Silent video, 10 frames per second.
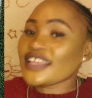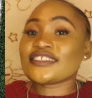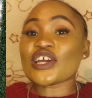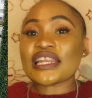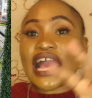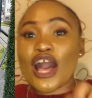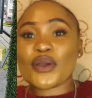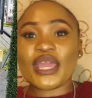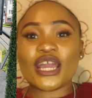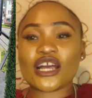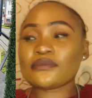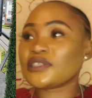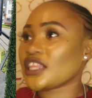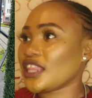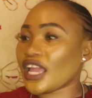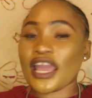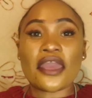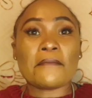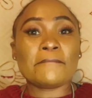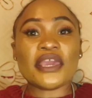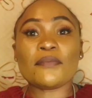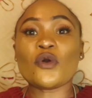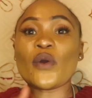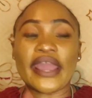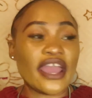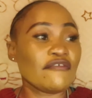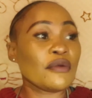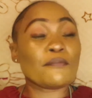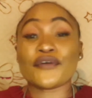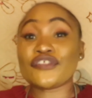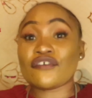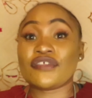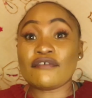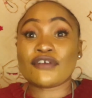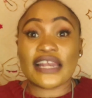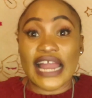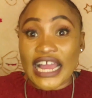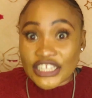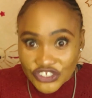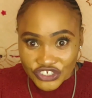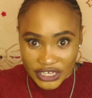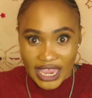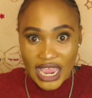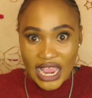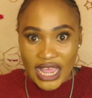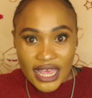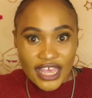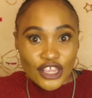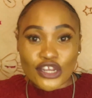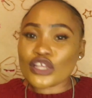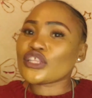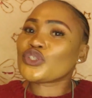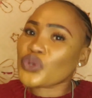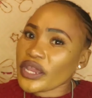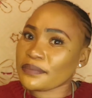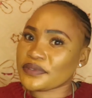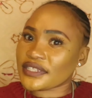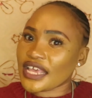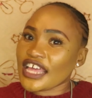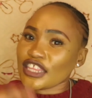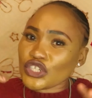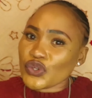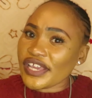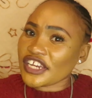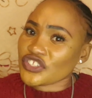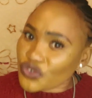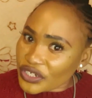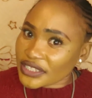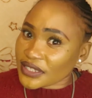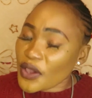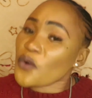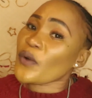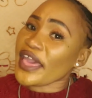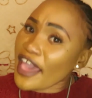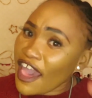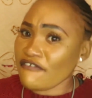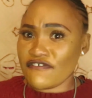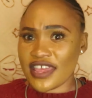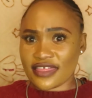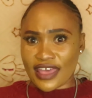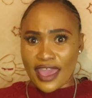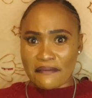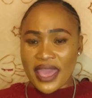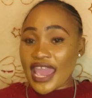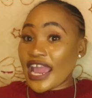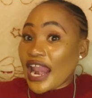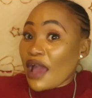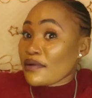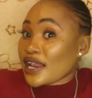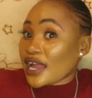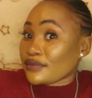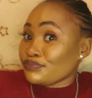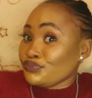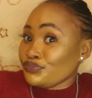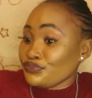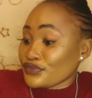So now, here comes the thing. People were having both of them for lunch. Yeah? You know, the twips, the Twitter streets were having them. And I was like,